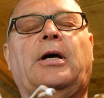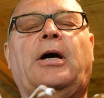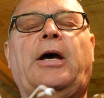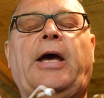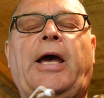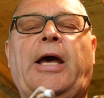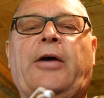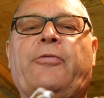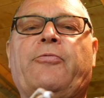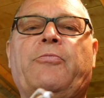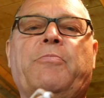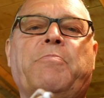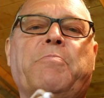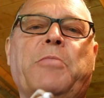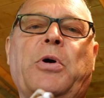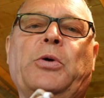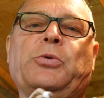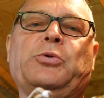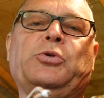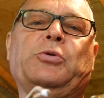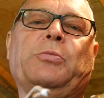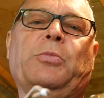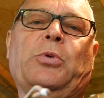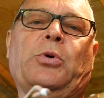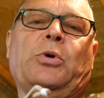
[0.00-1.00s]
I have
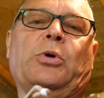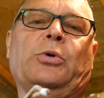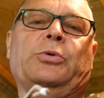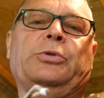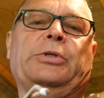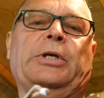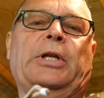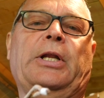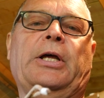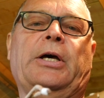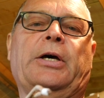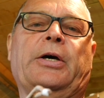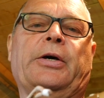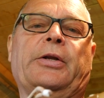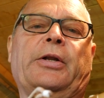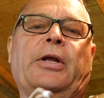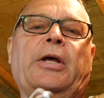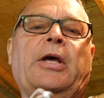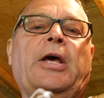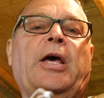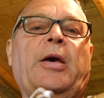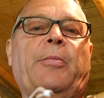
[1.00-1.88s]
much more to learn,